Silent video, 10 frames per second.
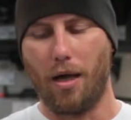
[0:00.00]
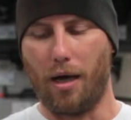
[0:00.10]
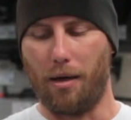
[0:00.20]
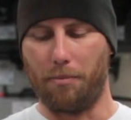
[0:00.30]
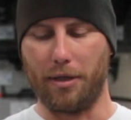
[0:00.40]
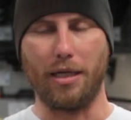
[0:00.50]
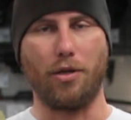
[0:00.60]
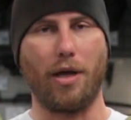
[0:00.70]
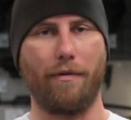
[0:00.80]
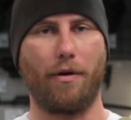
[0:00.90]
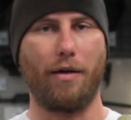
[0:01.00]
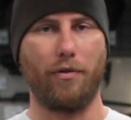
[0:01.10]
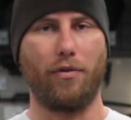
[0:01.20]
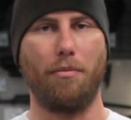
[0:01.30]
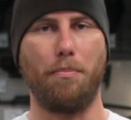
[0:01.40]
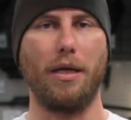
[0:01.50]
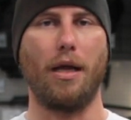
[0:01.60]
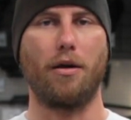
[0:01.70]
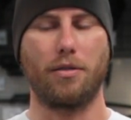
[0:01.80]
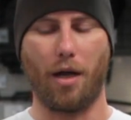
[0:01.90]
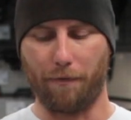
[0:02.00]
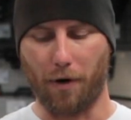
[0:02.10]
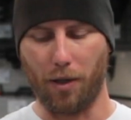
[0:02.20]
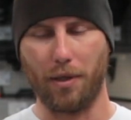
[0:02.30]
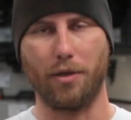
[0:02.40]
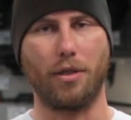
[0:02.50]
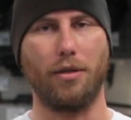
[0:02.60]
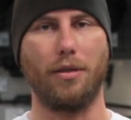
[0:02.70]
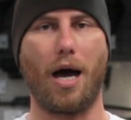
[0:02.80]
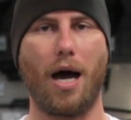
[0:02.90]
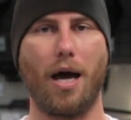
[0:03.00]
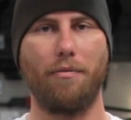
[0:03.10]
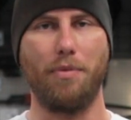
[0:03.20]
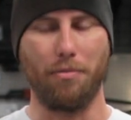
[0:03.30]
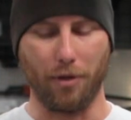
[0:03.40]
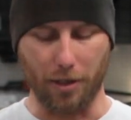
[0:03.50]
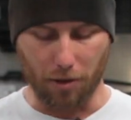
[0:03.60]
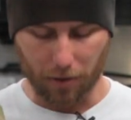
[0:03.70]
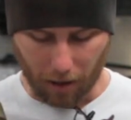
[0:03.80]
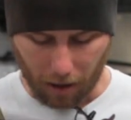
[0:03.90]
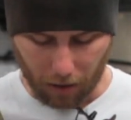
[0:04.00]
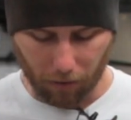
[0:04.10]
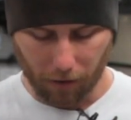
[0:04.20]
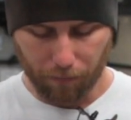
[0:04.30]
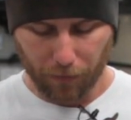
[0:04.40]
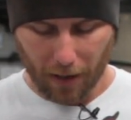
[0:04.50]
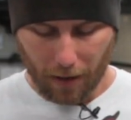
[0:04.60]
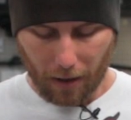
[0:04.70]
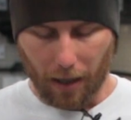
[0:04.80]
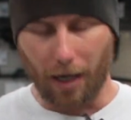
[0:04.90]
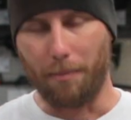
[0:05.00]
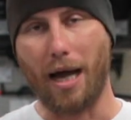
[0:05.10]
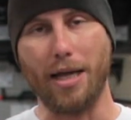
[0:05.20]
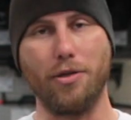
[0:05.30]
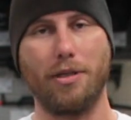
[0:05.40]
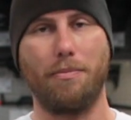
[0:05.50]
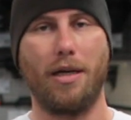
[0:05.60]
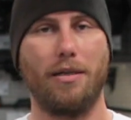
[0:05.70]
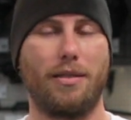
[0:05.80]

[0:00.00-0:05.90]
but they do have obviously a big airsoft following. There's a lot of people that use Condor. I use it because